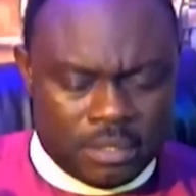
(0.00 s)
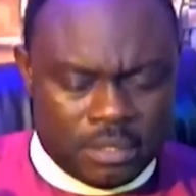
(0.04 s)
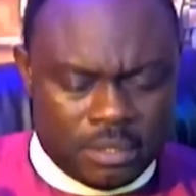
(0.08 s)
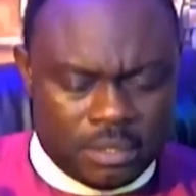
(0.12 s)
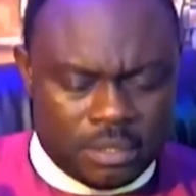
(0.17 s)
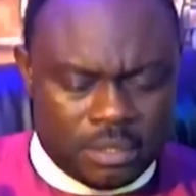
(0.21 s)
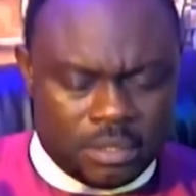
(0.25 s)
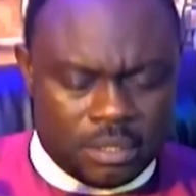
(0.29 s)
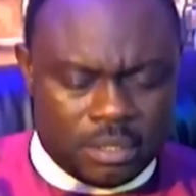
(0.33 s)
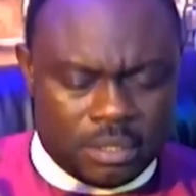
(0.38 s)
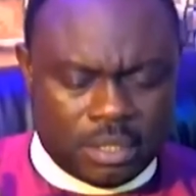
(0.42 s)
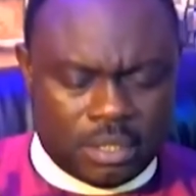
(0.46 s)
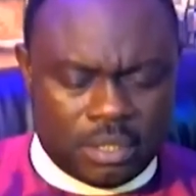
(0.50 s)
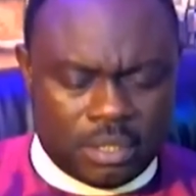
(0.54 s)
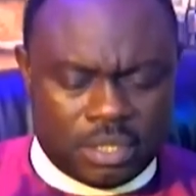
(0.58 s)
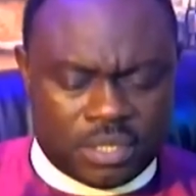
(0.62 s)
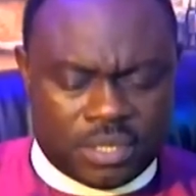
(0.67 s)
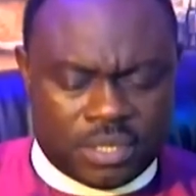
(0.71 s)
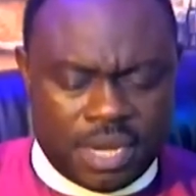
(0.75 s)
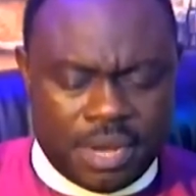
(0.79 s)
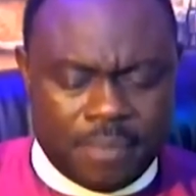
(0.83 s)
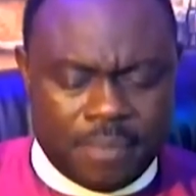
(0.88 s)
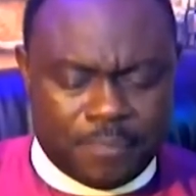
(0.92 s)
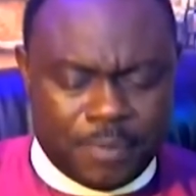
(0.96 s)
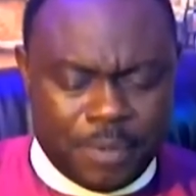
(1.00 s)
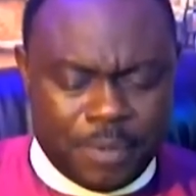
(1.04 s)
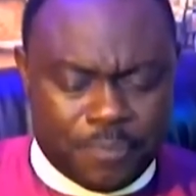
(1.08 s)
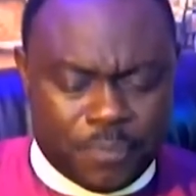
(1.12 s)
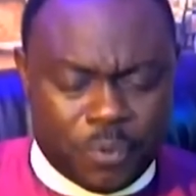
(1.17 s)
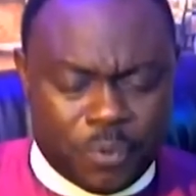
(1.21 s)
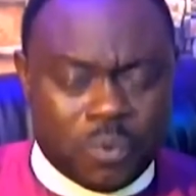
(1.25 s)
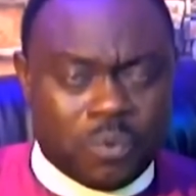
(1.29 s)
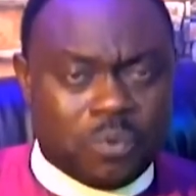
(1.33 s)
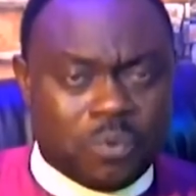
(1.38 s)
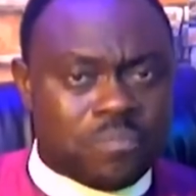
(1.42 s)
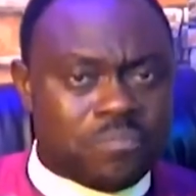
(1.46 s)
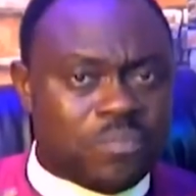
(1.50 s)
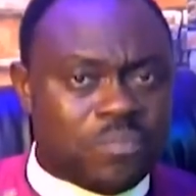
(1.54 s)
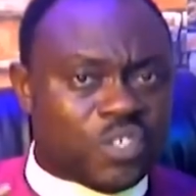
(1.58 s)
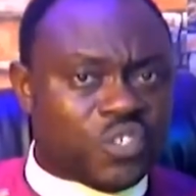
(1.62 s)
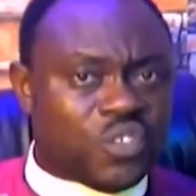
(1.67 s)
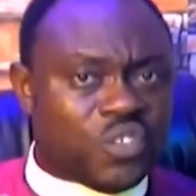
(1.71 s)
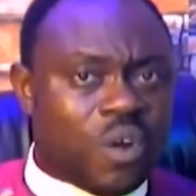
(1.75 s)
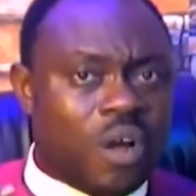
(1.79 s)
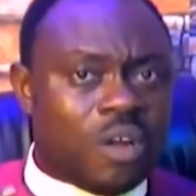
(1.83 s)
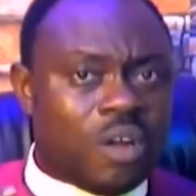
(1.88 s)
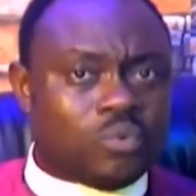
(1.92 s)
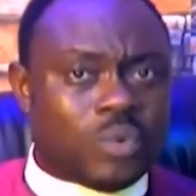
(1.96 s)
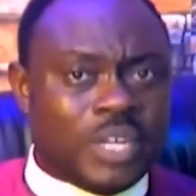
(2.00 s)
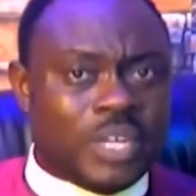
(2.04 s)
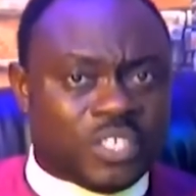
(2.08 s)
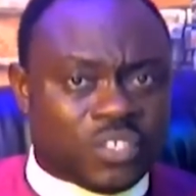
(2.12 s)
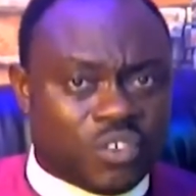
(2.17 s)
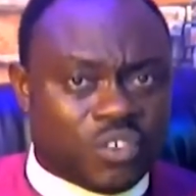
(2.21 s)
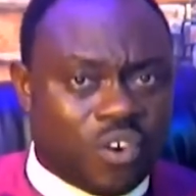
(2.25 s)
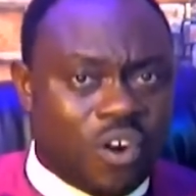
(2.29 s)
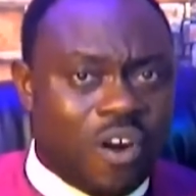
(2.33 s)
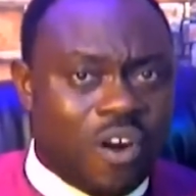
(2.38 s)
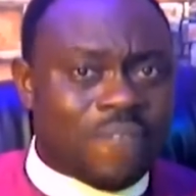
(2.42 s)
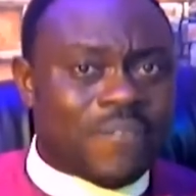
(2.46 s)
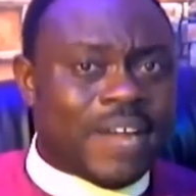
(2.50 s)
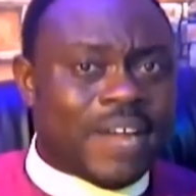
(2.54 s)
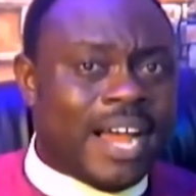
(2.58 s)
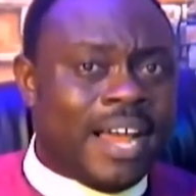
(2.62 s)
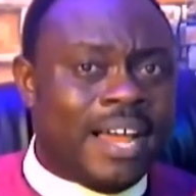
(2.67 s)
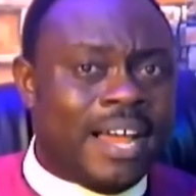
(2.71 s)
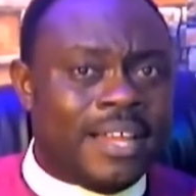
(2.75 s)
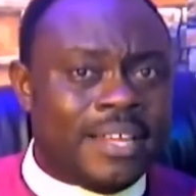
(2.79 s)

The Lord said people must always cover